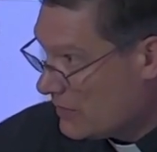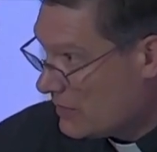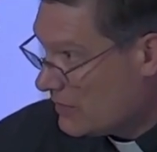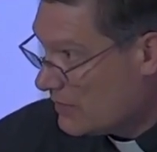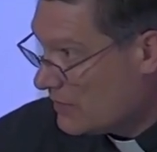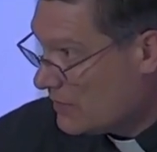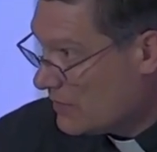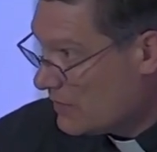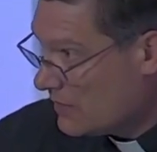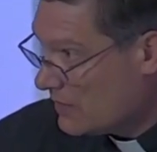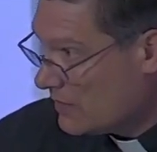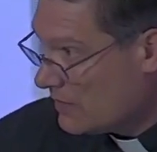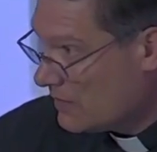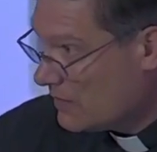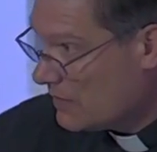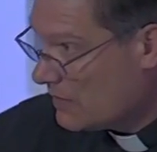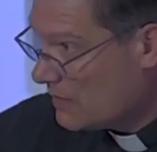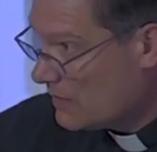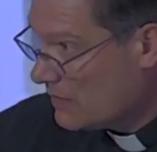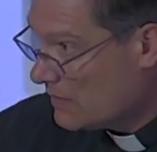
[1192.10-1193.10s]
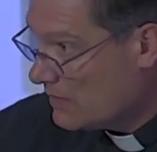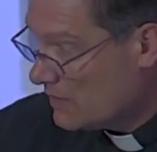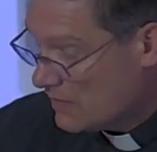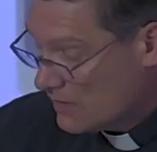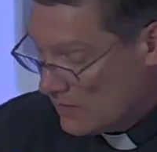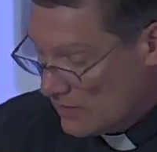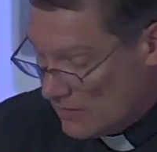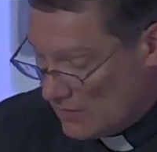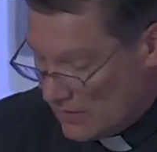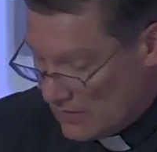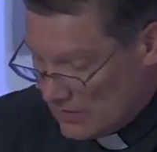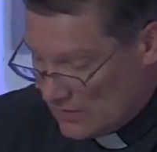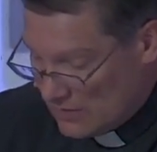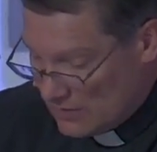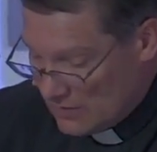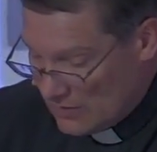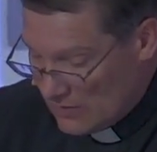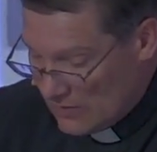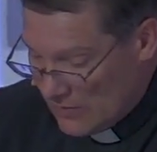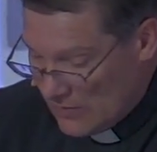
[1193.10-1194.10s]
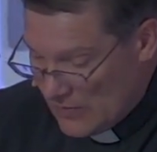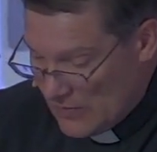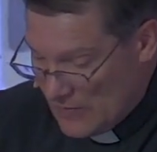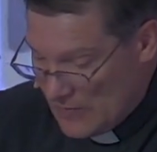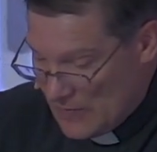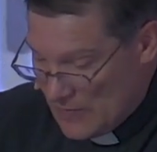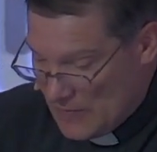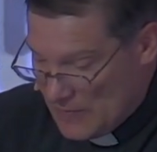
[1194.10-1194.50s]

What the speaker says: (no one is talking)